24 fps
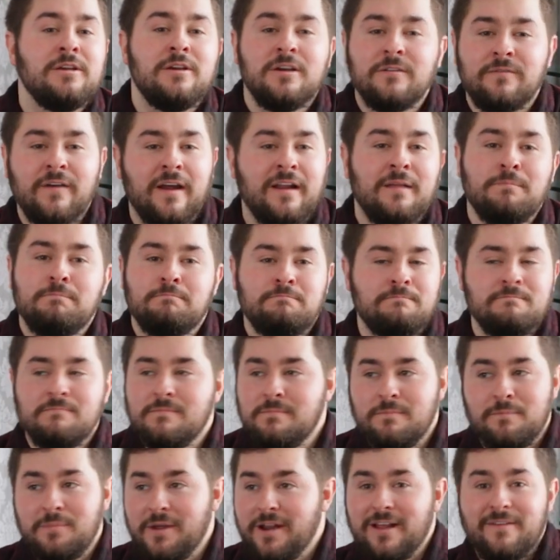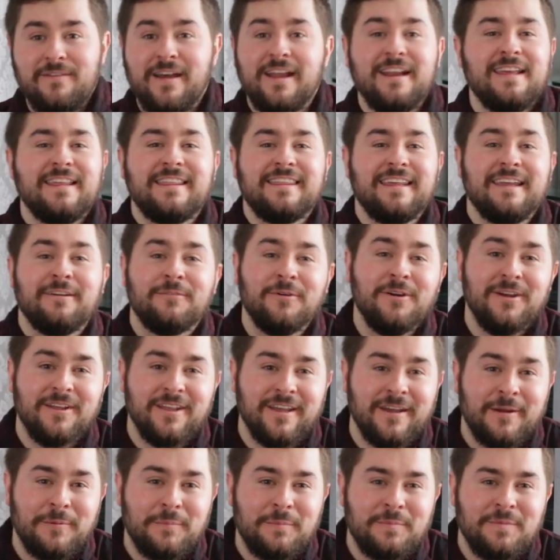You could find a bit of anything,
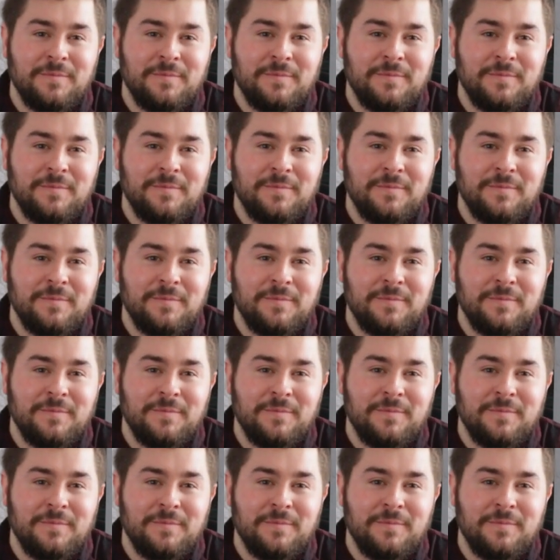really.